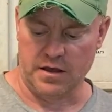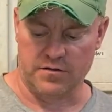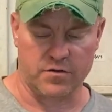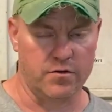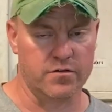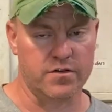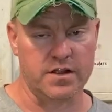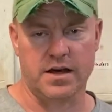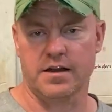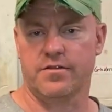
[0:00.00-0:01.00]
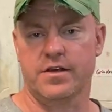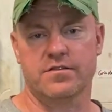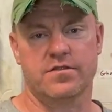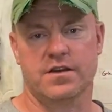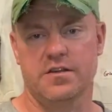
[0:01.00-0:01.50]
And so there's a lot of
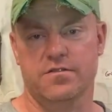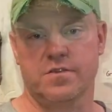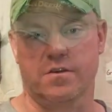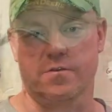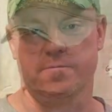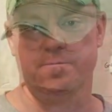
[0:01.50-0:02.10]
things to consider.